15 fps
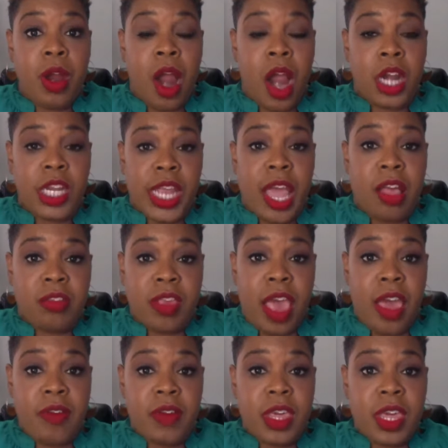were our child's
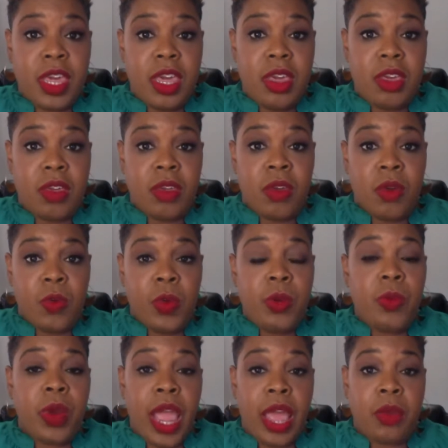advocate,
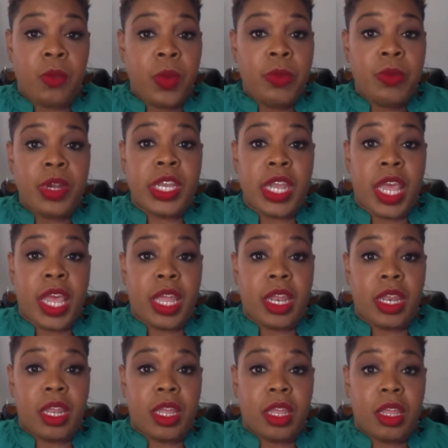we were
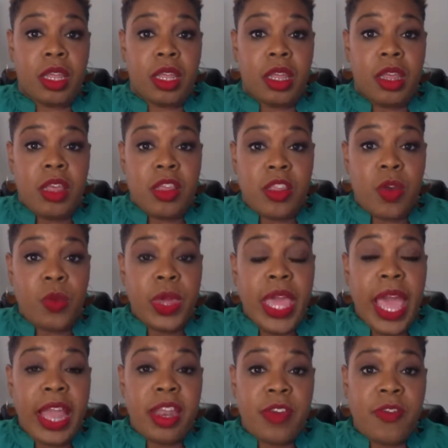done. So
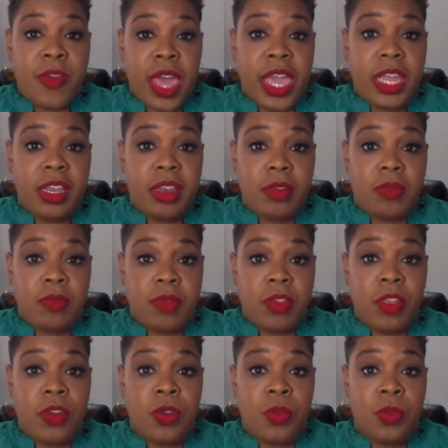we had to fight
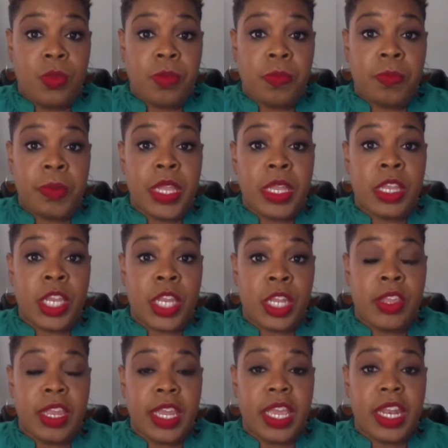to put
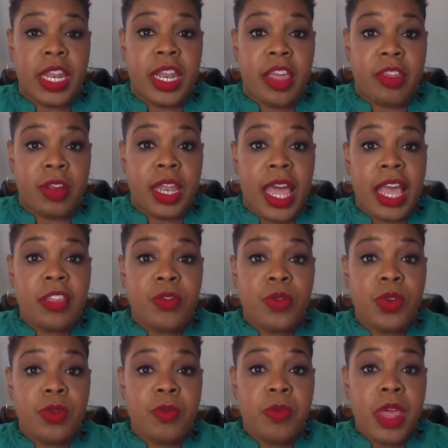Sydney in another
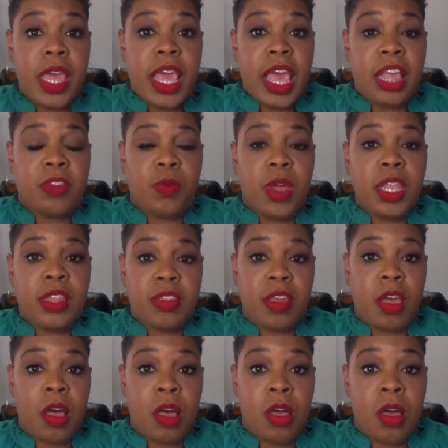classroom, as well
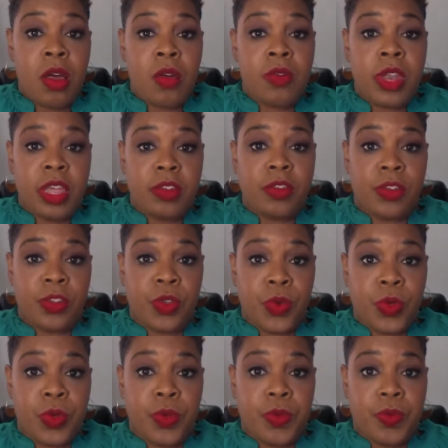as a whole nother
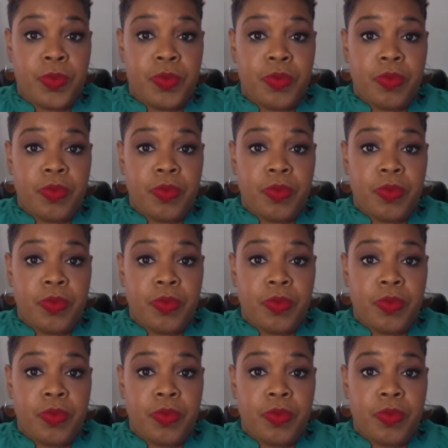school.